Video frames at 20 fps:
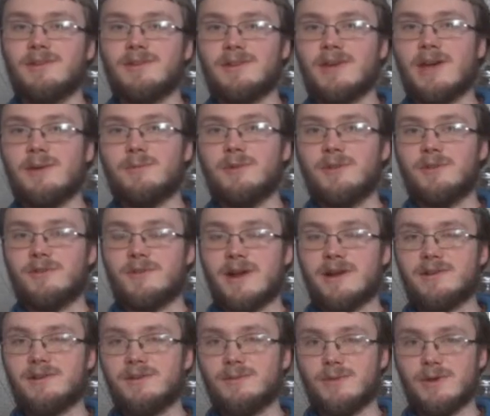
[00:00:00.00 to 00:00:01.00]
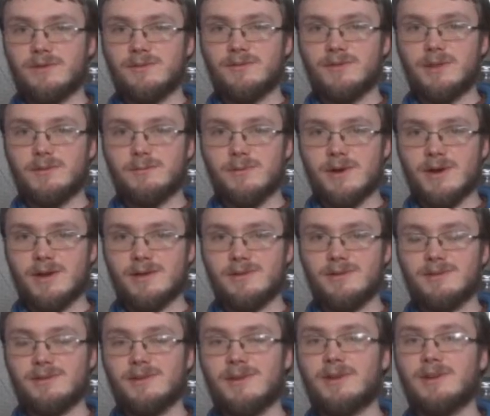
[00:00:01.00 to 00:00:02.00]
time to thresh them out of their
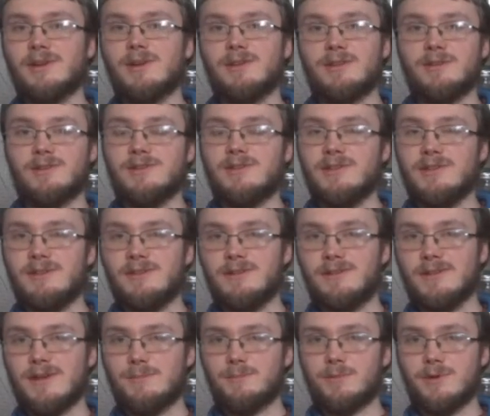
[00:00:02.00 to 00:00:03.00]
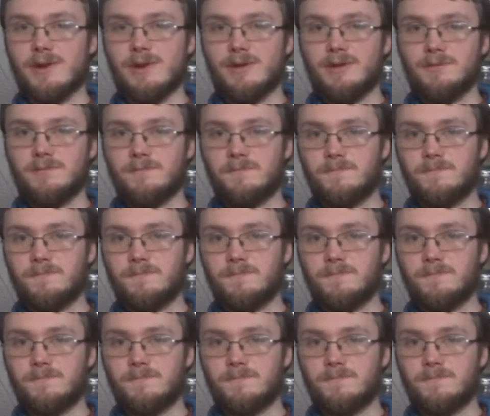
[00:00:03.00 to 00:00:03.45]
pods and get the seeds separated.